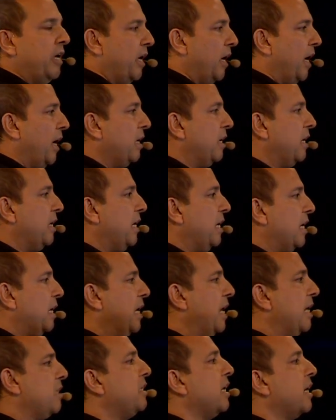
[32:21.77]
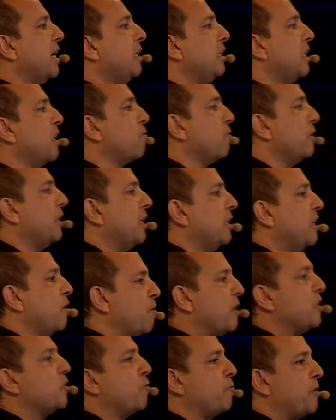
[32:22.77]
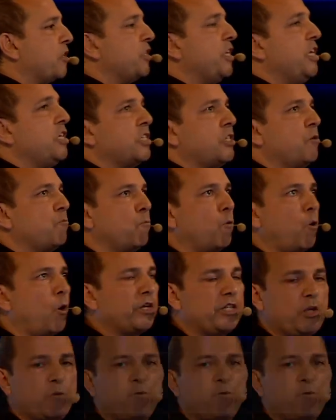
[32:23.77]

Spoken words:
and let the rest of the system work the